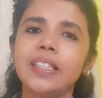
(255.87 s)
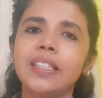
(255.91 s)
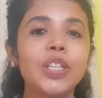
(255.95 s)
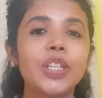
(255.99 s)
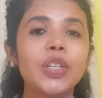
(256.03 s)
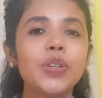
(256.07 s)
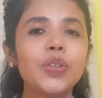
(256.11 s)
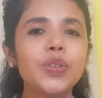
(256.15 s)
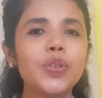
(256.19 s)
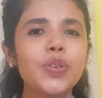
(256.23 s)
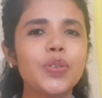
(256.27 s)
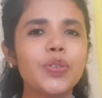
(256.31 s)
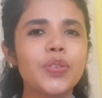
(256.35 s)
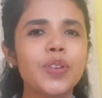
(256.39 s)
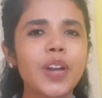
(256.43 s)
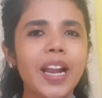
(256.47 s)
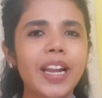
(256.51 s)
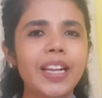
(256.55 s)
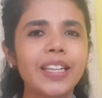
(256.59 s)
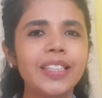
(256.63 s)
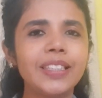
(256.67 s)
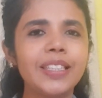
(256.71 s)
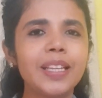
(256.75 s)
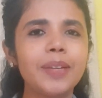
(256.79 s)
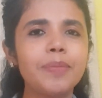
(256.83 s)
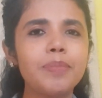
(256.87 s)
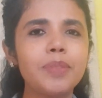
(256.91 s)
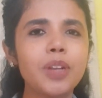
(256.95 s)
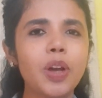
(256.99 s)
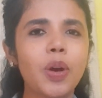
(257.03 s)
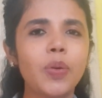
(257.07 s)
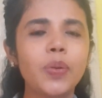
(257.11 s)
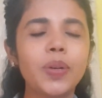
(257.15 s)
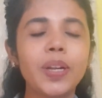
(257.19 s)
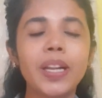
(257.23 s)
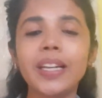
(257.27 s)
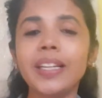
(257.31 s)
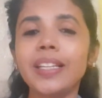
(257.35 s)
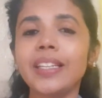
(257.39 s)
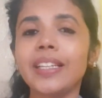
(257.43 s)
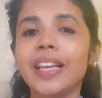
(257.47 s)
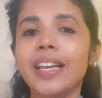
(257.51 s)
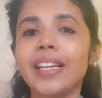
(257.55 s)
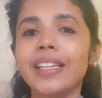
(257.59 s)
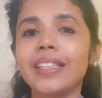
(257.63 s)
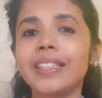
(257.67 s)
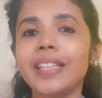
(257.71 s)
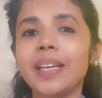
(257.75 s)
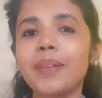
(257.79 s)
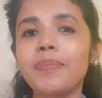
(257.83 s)
You should write them down and
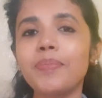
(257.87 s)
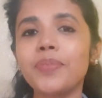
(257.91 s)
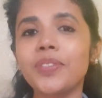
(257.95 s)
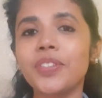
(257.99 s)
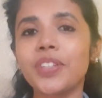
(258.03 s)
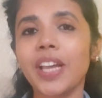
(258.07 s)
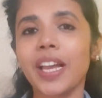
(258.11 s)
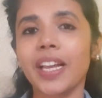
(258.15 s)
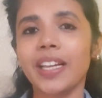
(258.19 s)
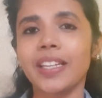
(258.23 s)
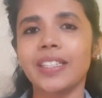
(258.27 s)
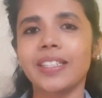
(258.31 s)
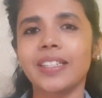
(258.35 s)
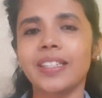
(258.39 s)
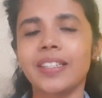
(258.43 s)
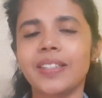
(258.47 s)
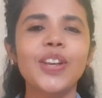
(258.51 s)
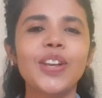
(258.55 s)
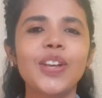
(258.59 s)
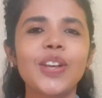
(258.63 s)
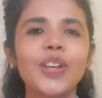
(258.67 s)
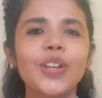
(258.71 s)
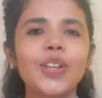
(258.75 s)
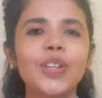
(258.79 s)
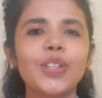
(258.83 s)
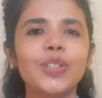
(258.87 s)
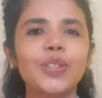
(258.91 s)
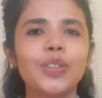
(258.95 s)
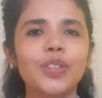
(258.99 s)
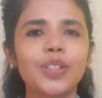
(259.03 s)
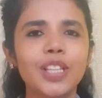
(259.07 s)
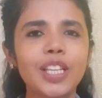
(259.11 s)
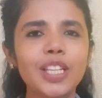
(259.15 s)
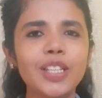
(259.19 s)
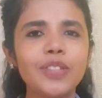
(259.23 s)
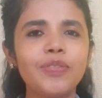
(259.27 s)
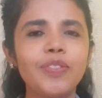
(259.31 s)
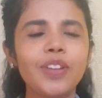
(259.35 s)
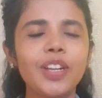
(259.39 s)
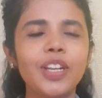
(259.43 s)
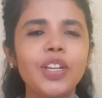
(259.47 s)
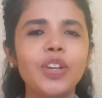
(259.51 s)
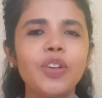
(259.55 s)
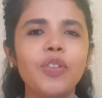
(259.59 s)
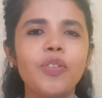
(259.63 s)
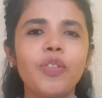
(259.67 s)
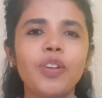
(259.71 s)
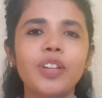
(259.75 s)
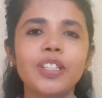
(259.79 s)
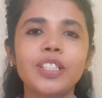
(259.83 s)
get them checked. So this
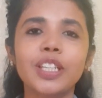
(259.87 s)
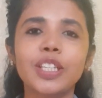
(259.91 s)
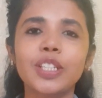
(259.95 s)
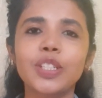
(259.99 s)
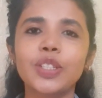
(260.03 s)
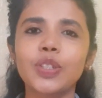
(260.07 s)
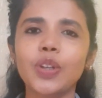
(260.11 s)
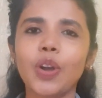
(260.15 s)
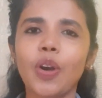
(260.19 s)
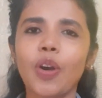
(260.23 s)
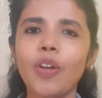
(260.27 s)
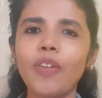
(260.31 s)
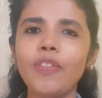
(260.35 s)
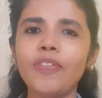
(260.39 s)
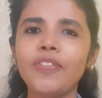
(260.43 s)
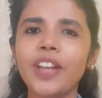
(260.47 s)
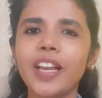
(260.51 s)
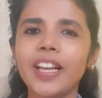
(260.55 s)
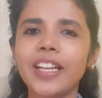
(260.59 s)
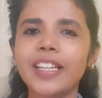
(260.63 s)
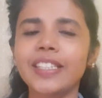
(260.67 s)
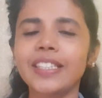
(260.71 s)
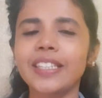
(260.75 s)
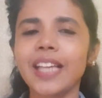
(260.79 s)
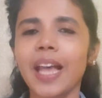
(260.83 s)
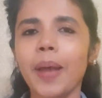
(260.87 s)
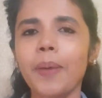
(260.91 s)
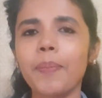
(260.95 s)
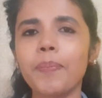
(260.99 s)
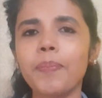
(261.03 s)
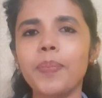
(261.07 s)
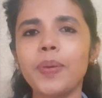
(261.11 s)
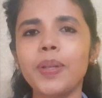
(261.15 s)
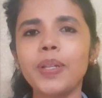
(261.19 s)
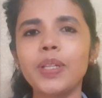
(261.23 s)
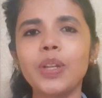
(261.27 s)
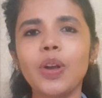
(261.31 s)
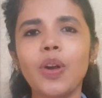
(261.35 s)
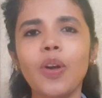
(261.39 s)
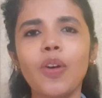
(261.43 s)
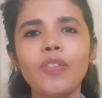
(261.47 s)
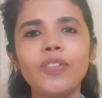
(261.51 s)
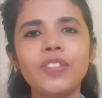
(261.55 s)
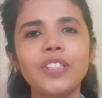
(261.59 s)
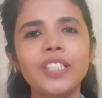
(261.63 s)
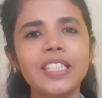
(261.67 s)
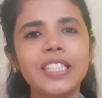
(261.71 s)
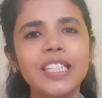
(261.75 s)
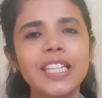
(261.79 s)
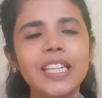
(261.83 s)
video was a solved example
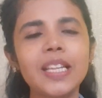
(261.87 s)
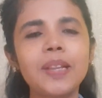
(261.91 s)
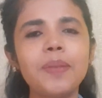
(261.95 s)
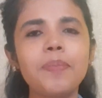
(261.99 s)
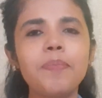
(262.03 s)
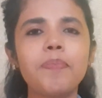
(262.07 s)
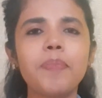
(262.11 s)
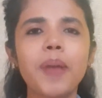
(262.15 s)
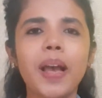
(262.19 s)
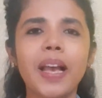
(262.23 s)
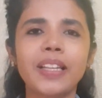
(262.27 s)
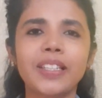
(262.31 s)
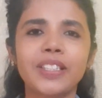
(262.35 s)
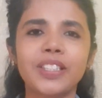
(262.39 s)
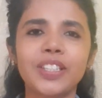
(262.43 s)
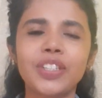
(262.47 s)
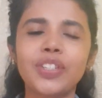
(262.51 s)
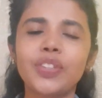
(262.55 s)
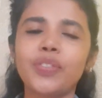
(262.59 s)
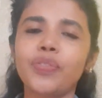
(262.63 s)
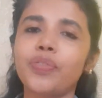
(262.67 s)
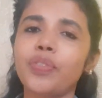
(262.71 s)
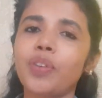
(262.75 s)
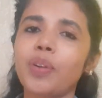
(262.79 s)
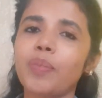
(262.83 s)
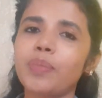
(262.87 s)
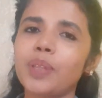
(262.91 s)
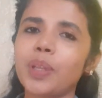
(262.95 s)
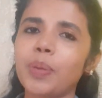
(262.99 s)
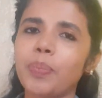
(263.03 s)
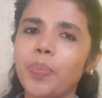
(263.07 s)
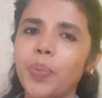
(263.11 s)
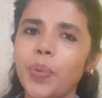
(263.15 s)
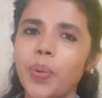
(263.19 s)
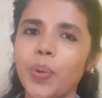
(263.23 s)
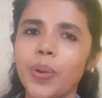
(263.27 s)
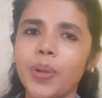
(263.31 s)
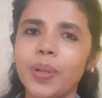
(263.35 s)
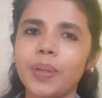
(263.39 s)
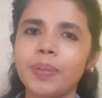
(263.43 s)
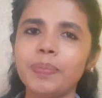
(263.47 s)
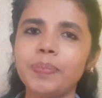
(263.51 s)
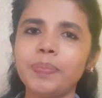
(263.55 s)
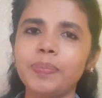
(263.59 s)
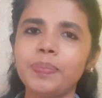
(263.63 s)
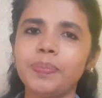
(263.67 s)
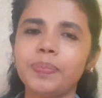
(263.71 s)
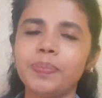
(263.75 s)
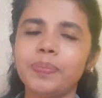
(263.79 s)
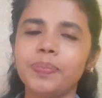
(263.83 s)
of scene passage from the
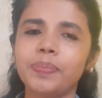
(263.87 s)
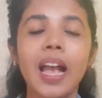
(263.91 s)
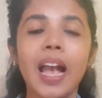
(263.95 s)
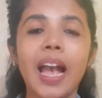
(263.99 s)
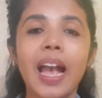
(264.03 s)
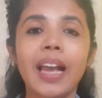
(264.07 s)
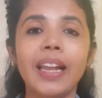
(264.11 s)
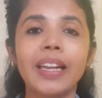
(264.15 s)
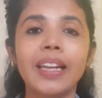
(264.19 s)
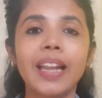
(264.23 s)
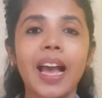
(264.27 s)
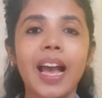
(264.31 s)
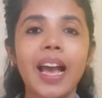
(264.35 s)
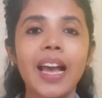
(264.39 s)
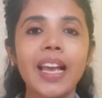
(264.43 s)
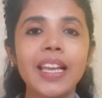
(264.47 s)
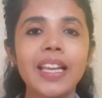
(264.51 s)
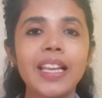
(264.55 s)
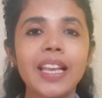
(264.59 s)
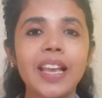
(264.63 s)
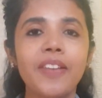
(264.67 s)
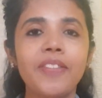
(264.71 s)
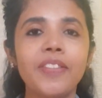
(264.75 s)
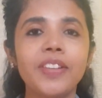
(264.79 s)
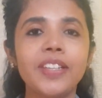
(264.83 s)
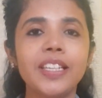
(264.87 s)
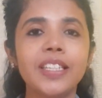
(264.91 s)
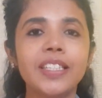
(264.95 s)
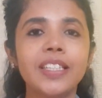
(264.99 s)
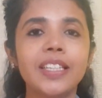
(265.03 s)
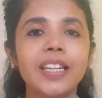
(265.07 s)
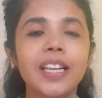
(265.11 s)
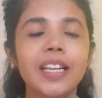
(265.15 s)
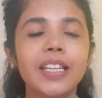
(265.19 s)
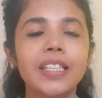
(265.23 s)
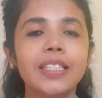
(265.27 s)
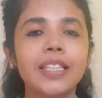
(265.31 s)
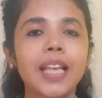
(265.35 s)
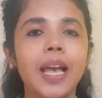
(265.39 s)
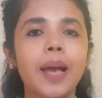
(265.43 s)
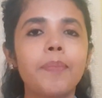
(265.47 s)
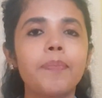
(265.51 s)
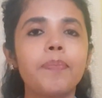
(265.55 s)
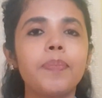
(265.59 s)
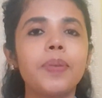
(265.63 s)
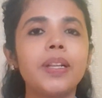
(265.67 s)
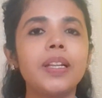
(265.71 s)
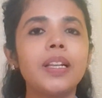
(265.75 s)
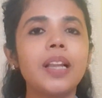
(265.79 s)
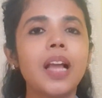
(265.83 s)
poem. And I gave it as an
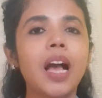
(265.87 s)
example